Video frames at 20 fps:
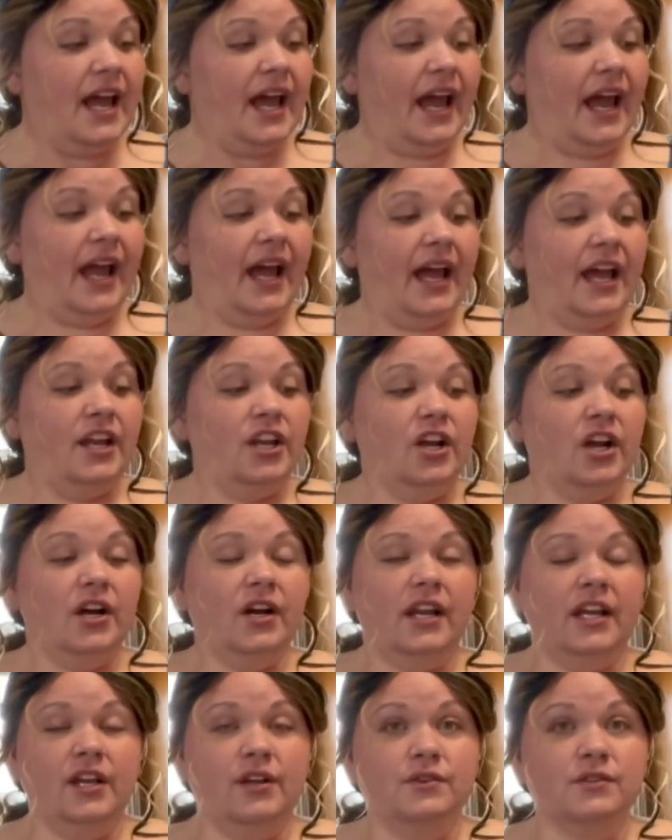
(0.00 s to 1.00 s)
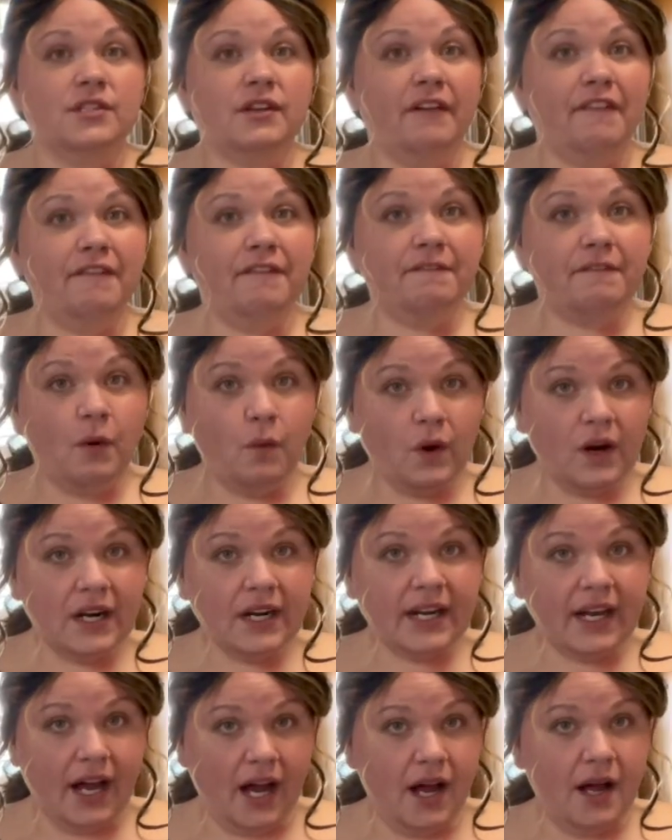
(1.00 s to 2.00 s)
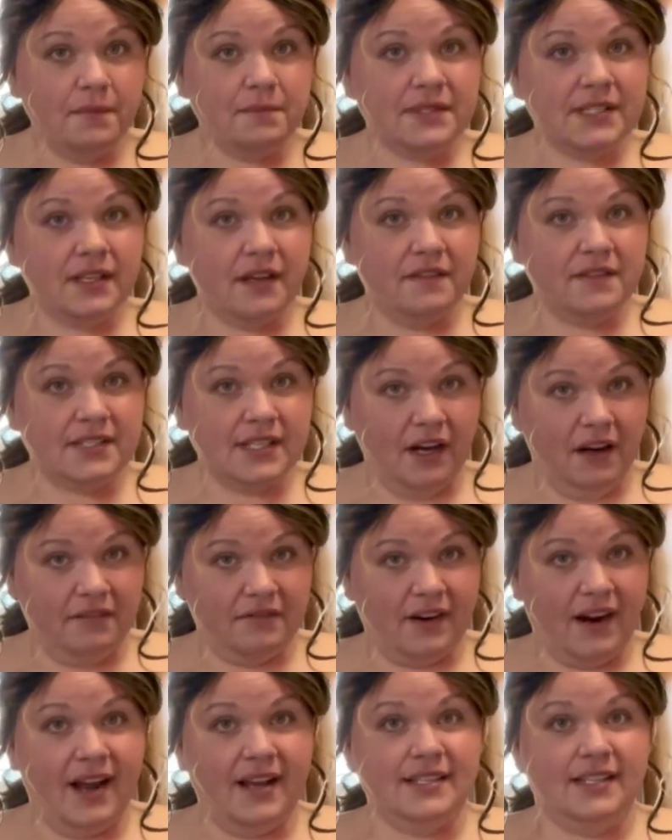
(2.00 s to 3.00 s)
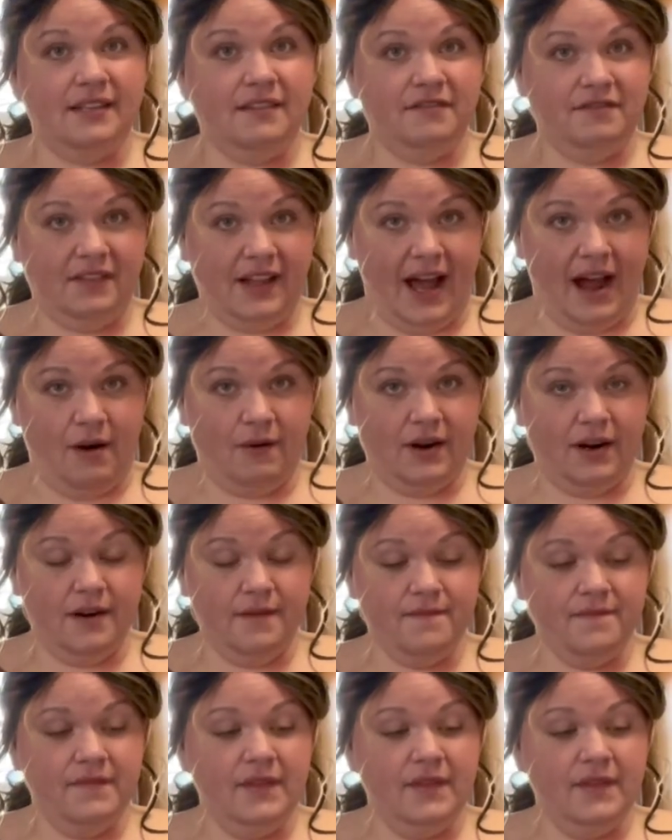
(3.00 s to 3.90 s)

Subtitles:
and you're going to use 4 cups of self-rising flour.